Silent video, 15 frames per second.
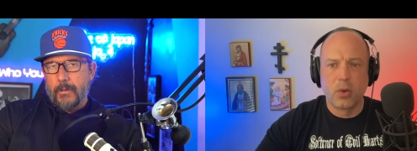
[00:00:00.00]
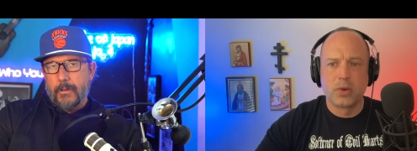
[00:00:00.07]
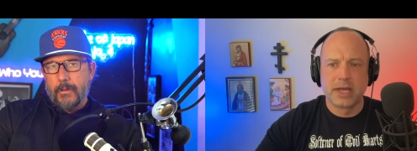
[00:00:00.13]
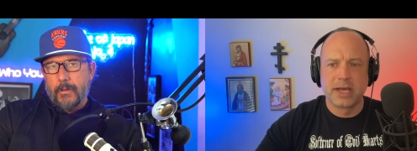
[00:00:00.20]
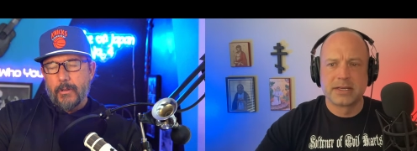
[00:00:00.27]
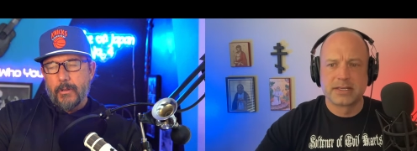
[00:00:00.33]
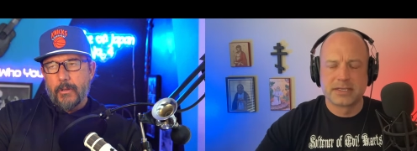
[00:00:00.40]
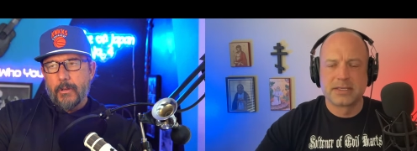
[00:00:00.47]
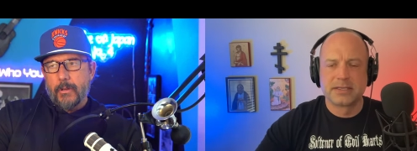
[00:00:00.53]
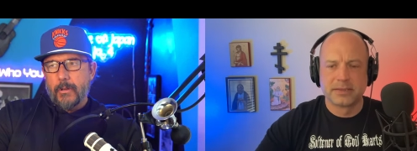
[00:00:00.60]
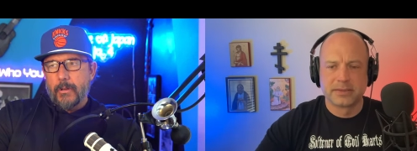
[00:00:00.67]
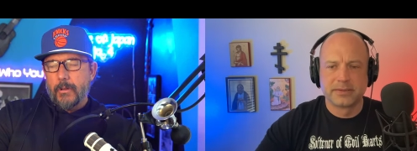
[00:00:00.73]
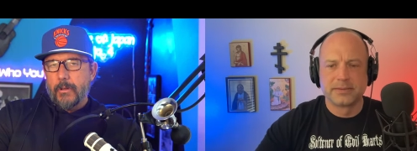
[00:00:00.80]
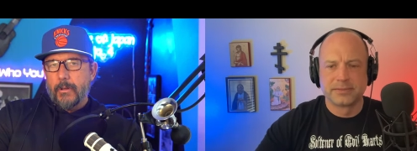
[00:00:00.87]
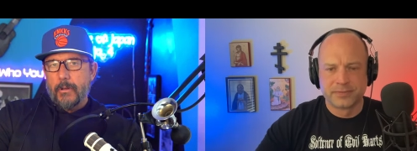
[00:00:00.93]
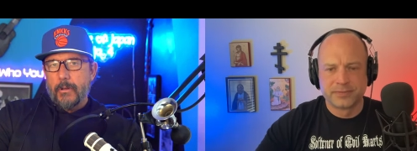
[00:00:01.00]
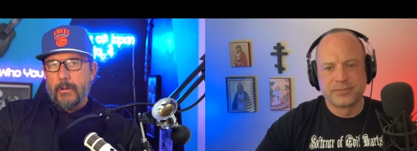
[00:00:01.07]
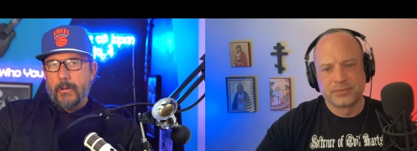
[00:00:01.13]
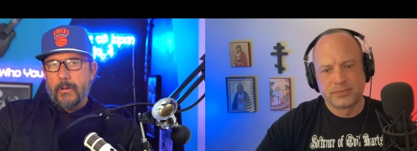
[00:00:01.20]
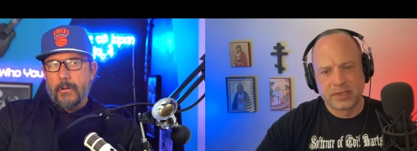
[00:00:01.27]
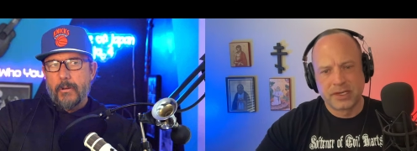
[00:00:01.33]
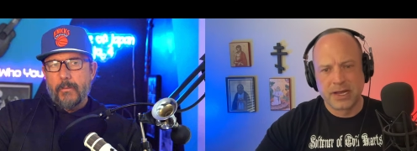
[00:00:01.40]
Speaker 1: Oh yes.
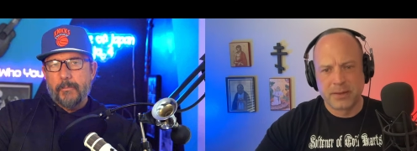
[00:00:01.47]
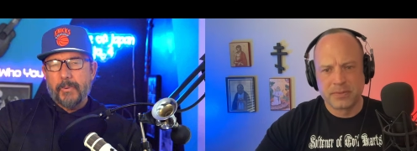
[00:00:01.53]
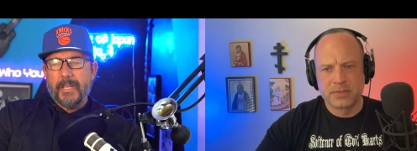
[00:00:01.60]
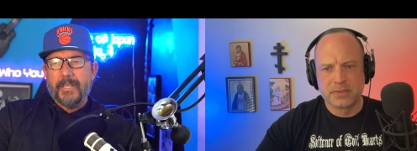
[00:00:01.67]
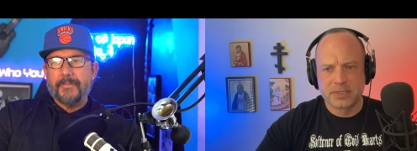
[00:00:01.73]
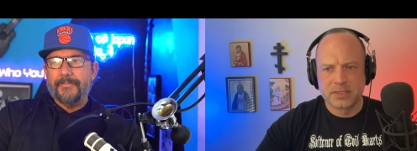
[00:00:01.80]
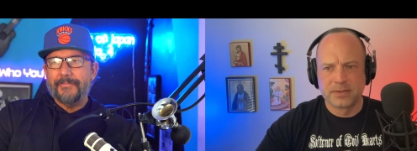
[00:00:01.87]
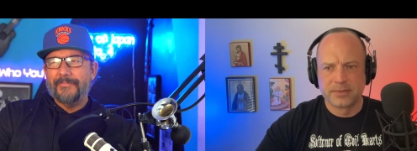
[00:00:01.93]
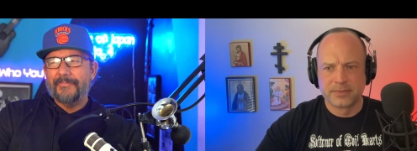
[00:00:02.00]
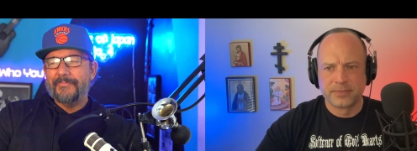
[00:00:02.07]
That but, happened.